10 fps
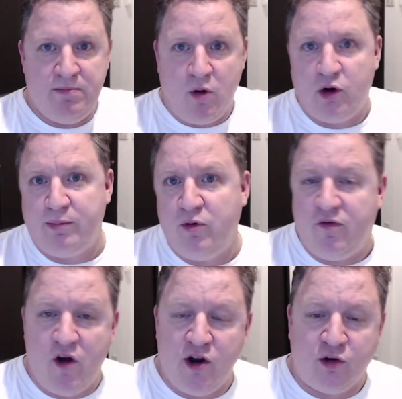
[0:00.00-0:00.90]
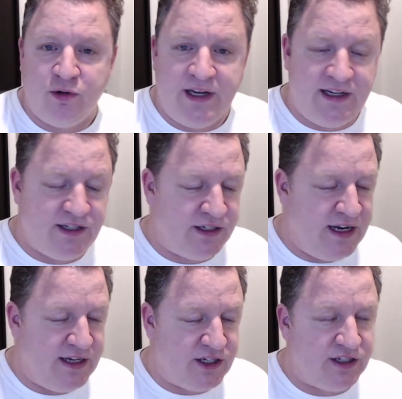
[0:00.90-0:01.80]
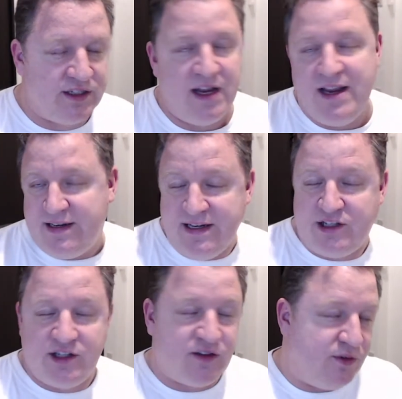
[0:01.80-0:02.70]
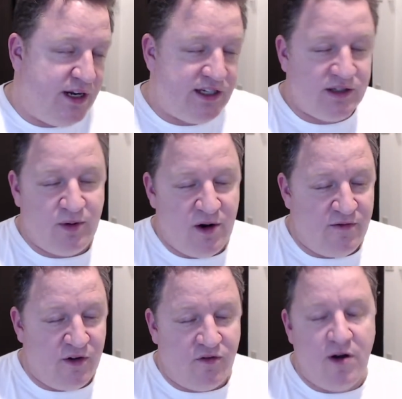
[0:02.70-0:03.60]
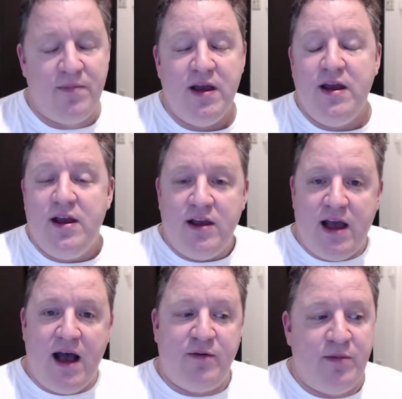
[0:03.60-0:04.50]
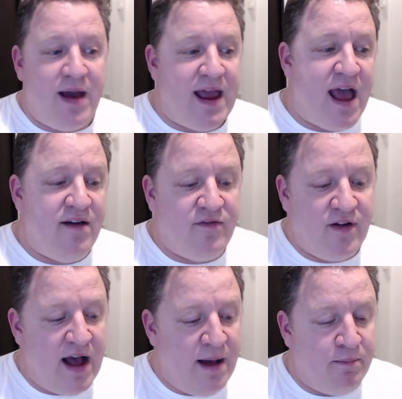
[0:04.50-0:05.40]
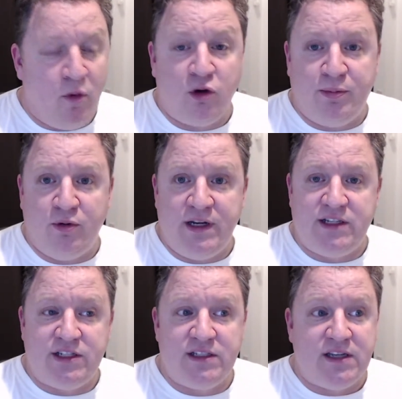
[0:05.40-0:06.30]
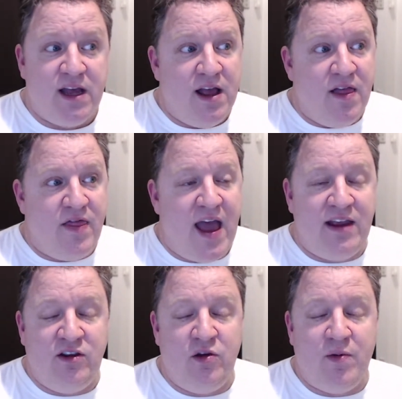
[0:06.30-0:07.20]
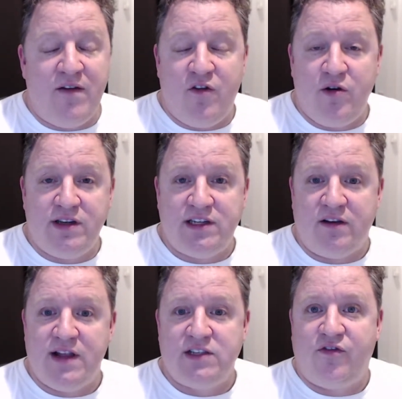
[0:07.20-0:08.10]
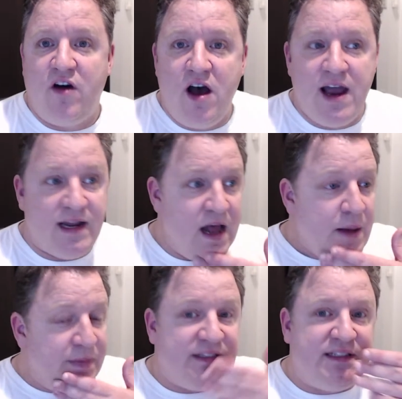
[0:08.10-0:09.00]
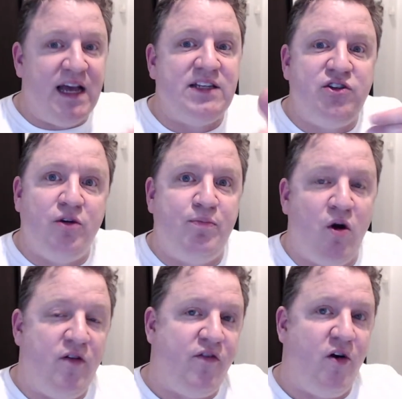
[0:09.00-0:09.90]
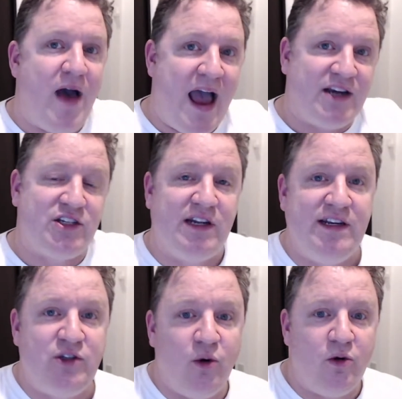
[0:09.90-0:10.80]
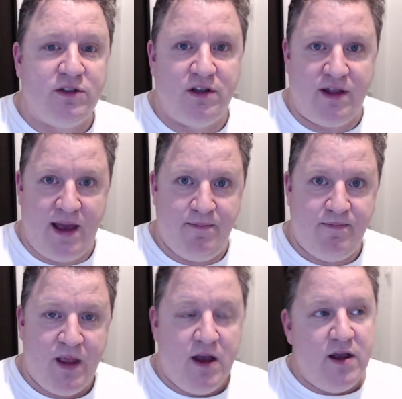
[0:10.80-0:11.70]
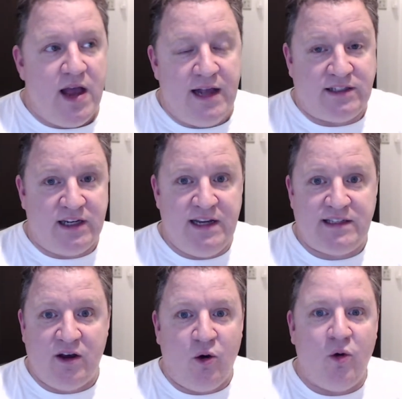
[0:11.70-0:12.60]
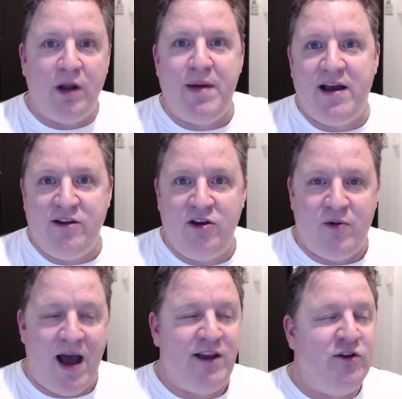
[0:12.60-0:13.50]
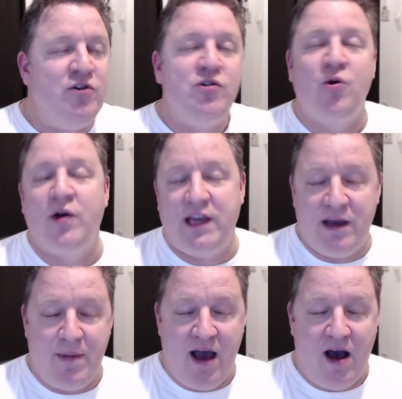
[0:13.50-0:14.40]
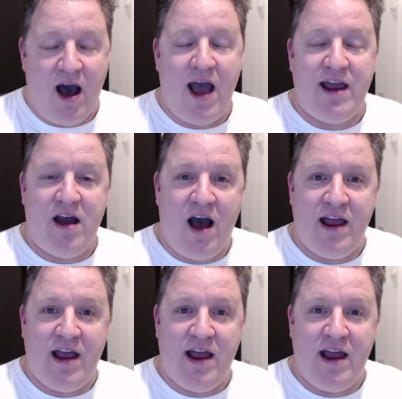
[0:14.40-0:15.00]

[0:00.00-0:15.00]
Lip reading: multiple vertical niches, wherever you're from. You may have multiple niches that you are focusing on. That's fine. But does your profile actually talk to them? Is it all about you? Are you talking about I